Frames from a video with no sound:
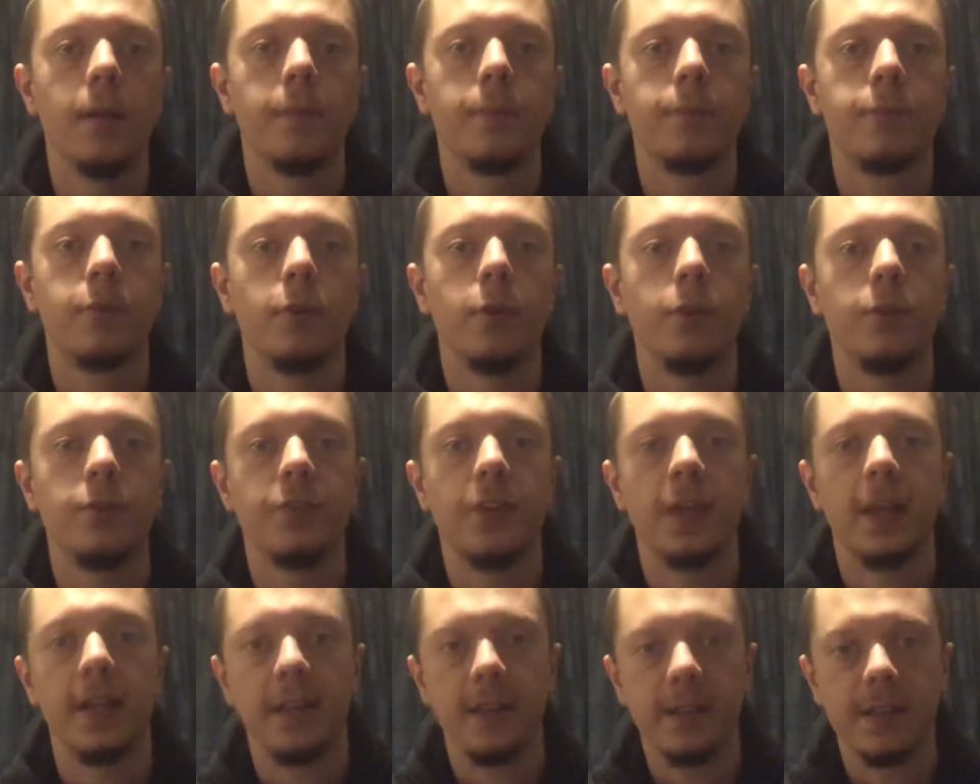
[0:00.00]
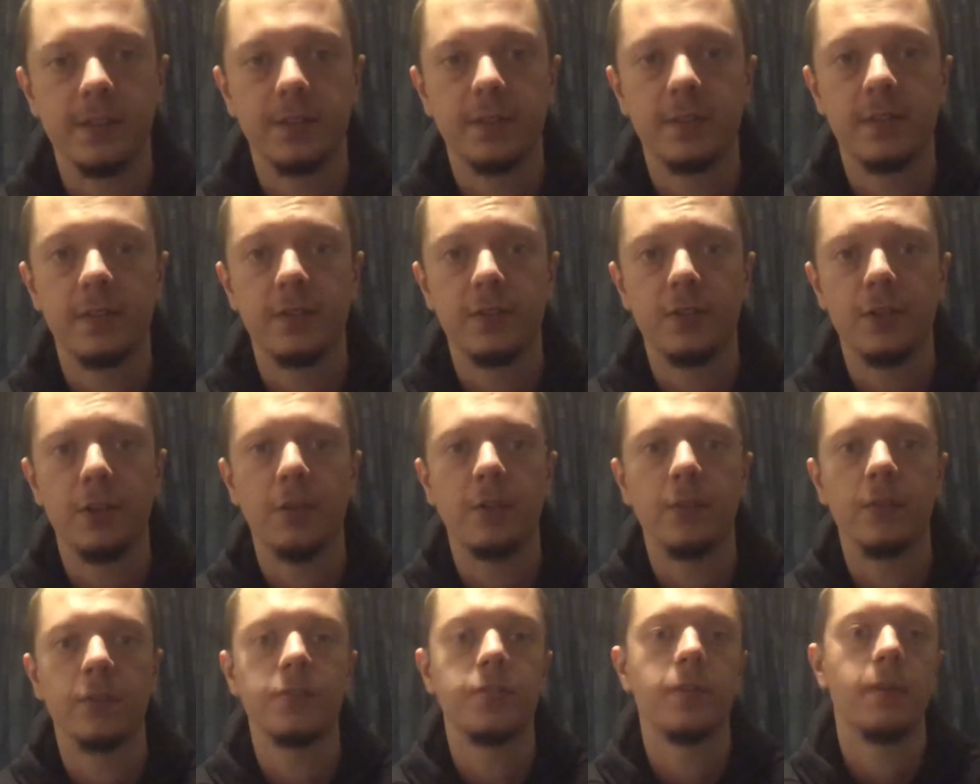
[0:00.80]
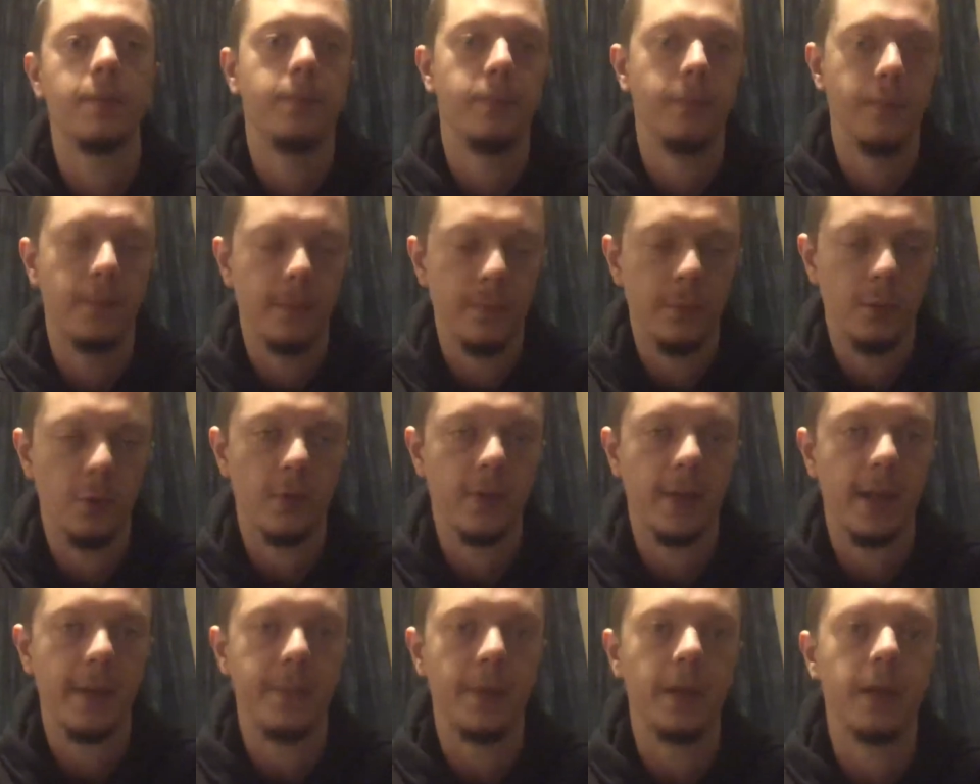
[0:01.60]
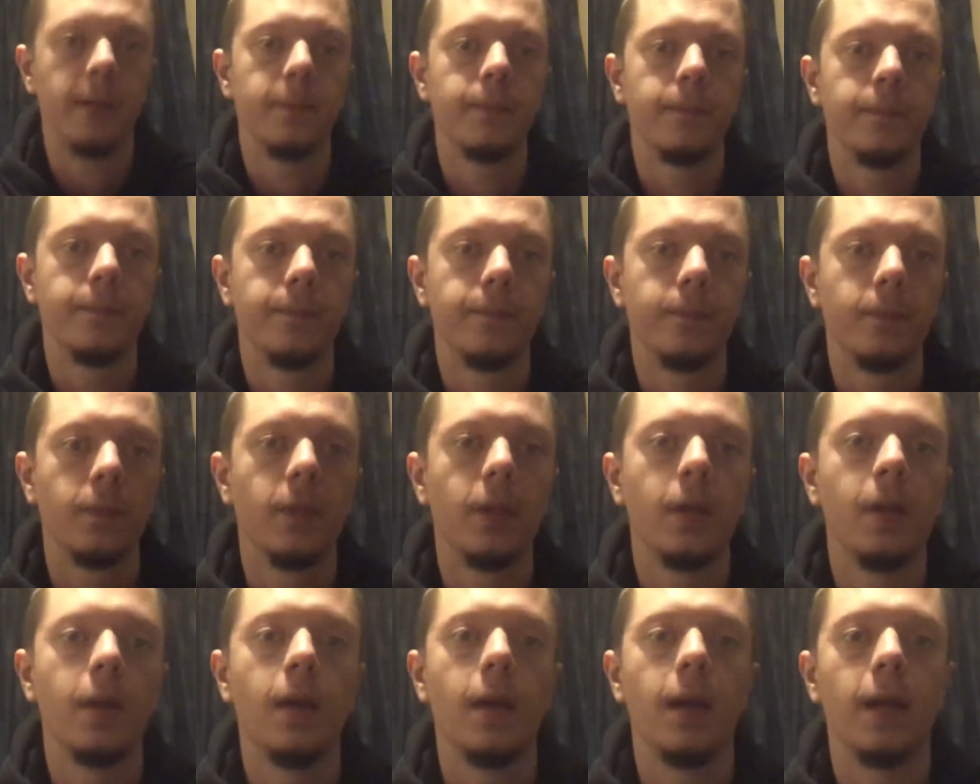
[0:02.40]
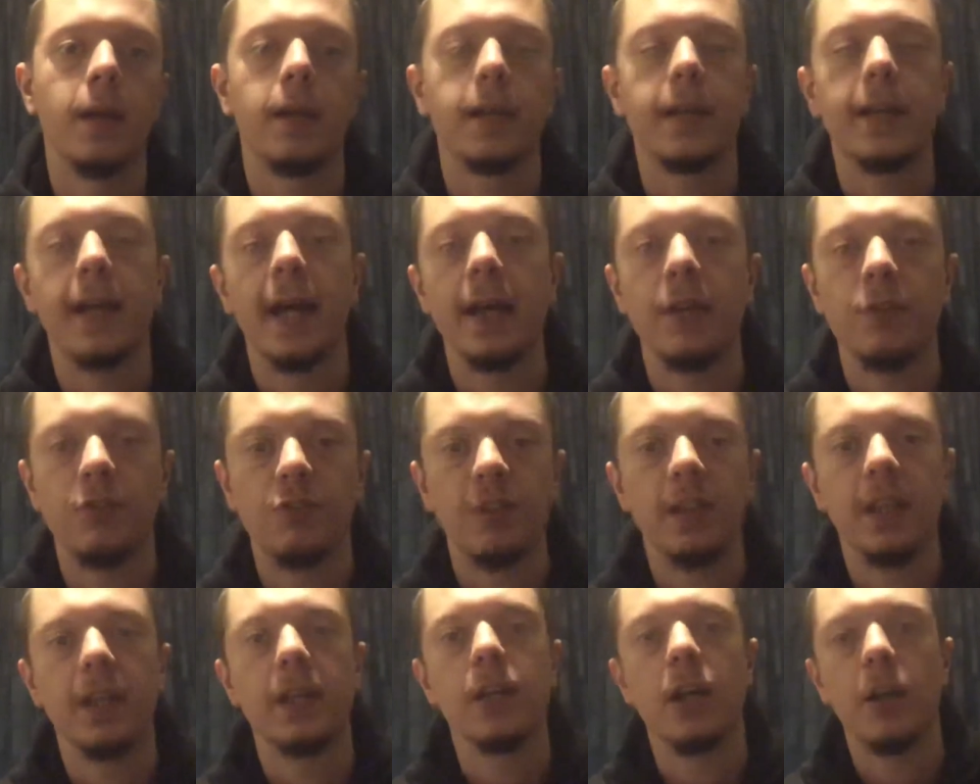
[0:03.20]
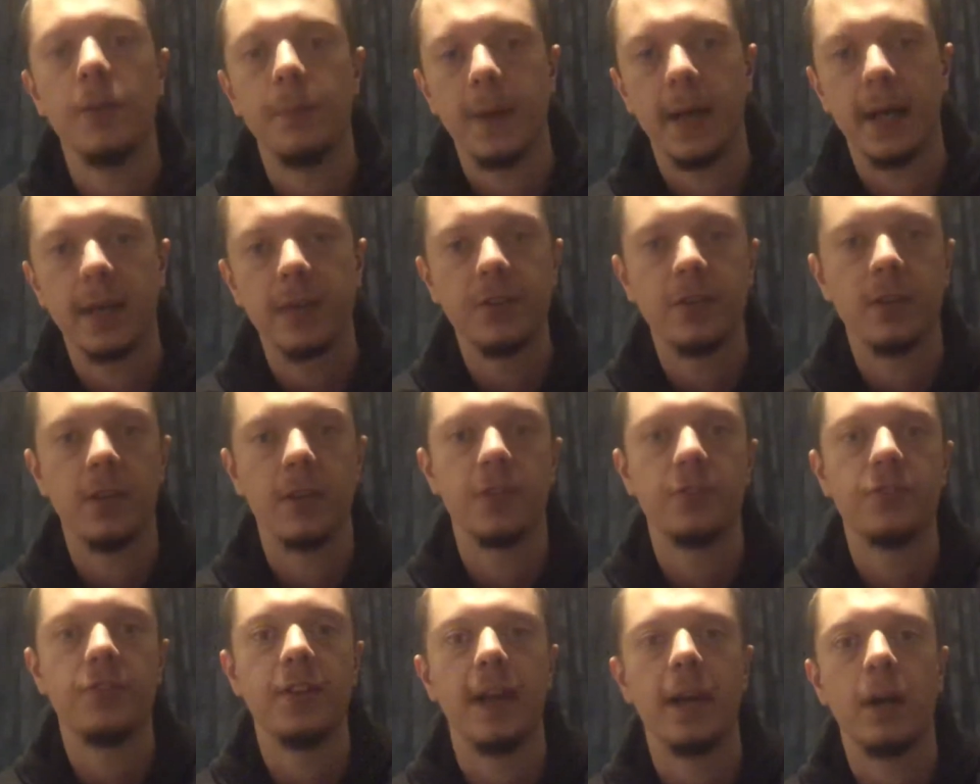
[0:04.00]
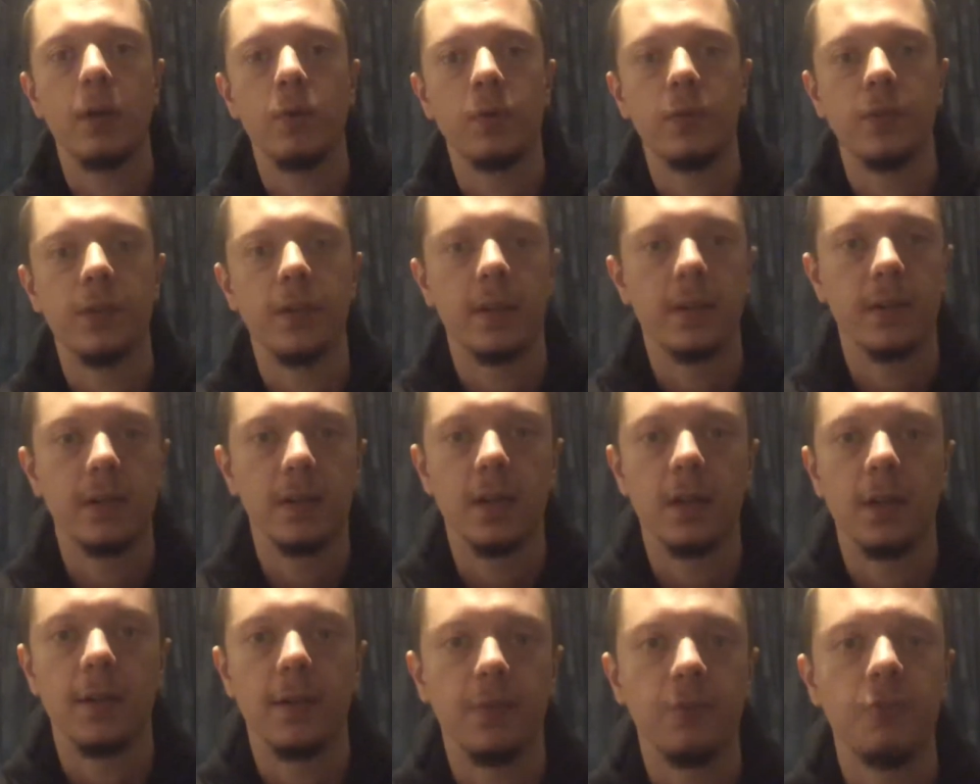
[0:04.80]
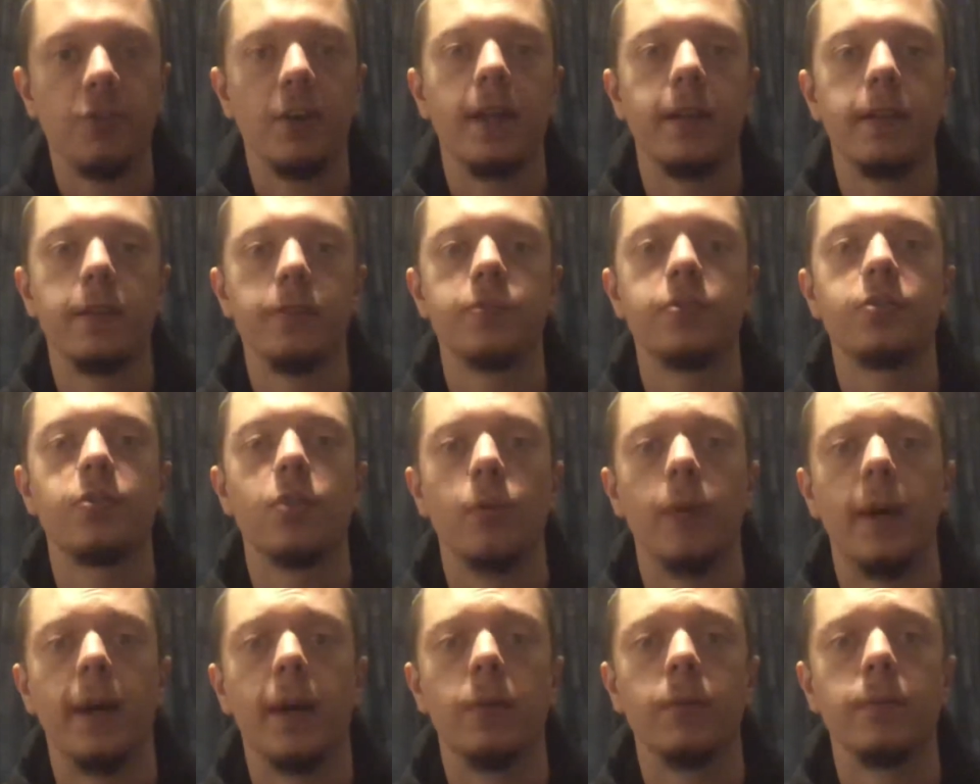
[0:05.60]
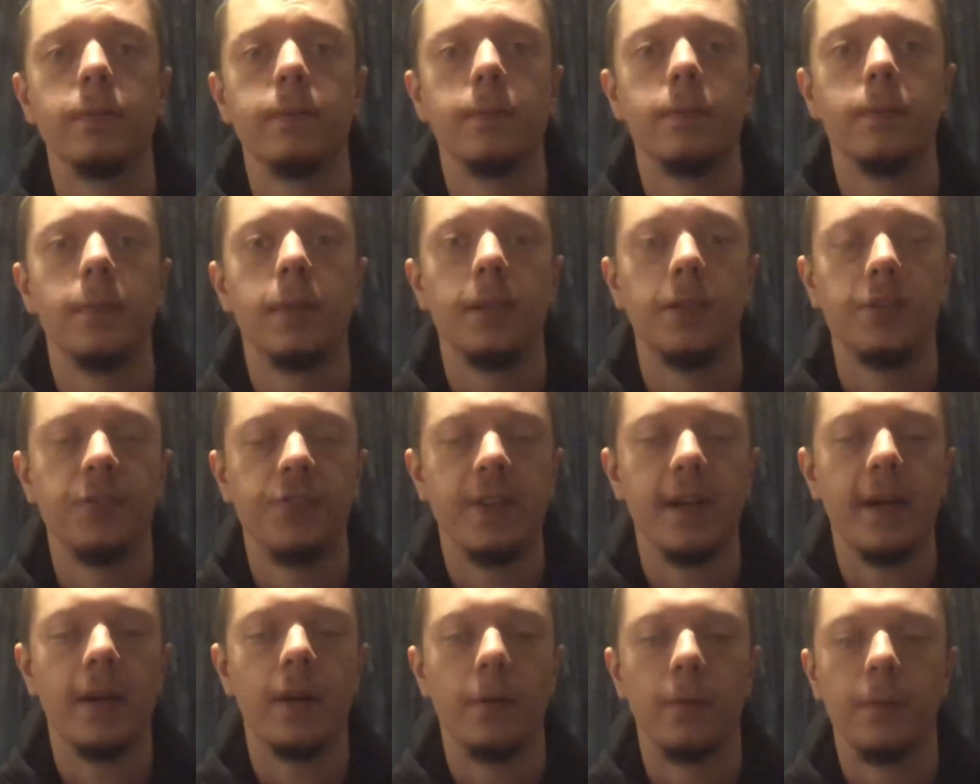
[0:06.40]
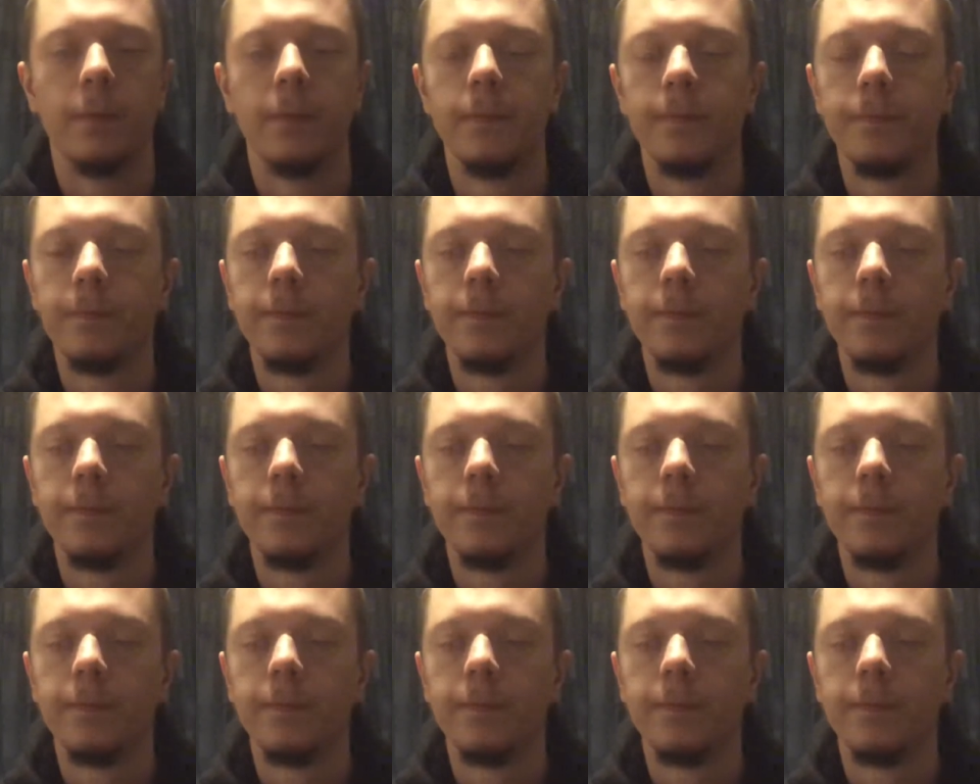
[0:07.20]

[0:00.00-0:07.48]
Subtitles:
Bruce had his students, they brought them in, and occasionally he'd go back to Seattle to kind of check the school out in Seattle.